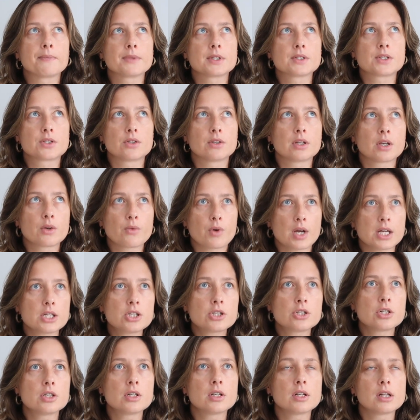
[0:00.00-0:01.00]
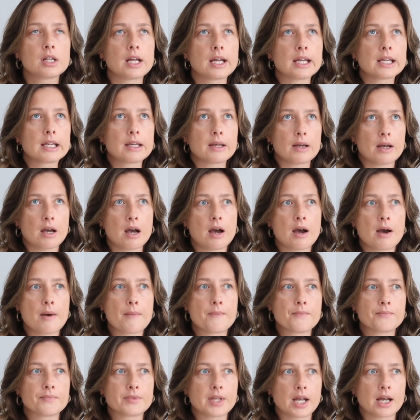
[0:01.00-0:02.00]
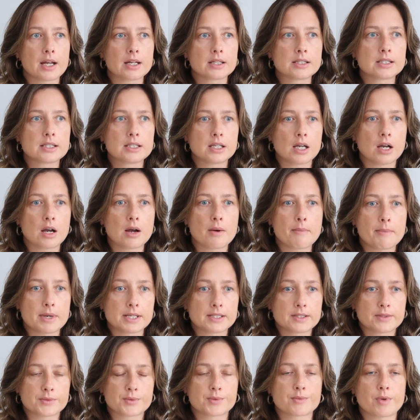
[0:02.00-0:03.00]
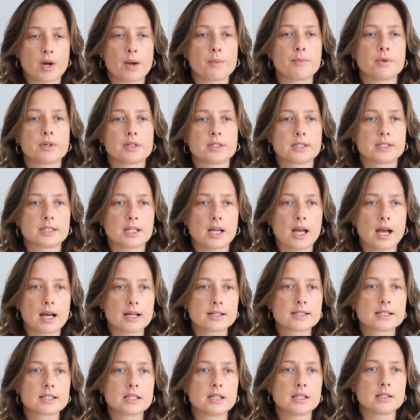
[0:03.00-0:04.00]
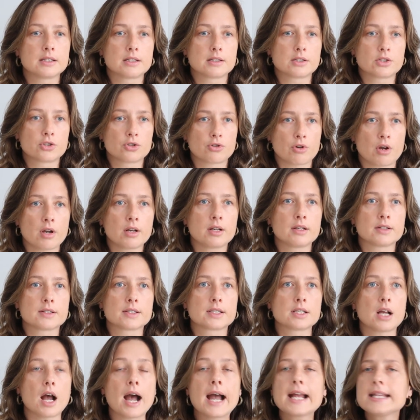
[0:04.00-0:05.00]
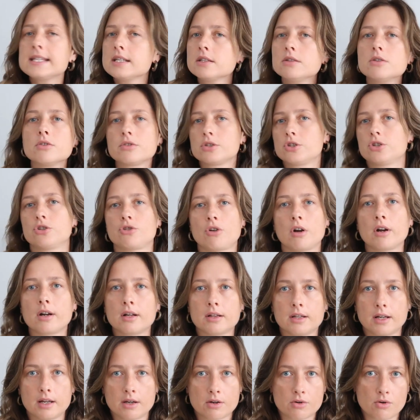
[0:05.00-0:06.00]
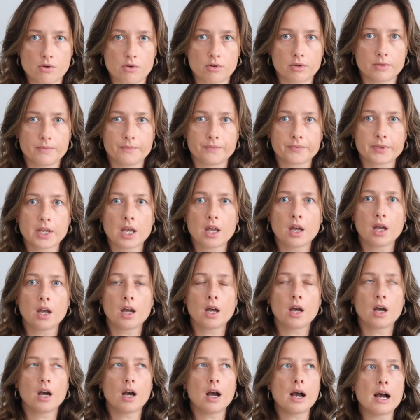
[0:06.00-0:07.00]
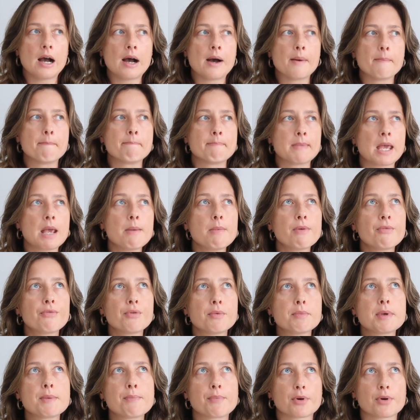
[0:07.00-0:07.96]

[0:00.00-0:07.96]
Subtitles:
So the question like that my subscribers asking, the struggles, I did not struggle at all. Maybe for me